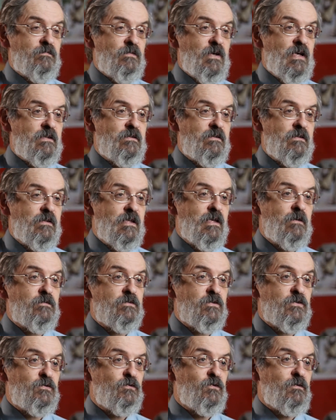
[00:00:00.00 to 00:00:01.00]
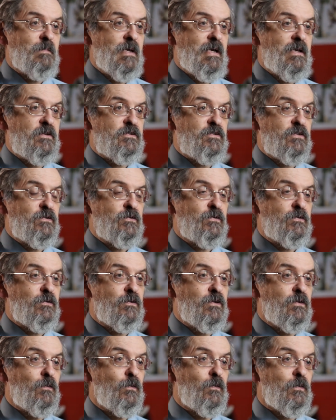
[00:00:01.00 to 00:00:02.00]
fact that there was a tour manager who
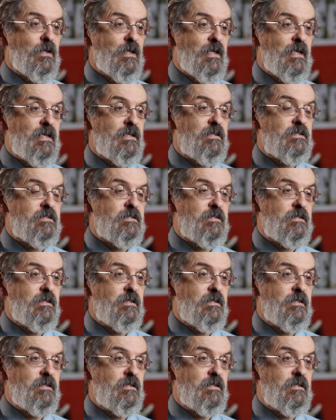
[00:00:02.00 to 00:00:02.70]
could coordinate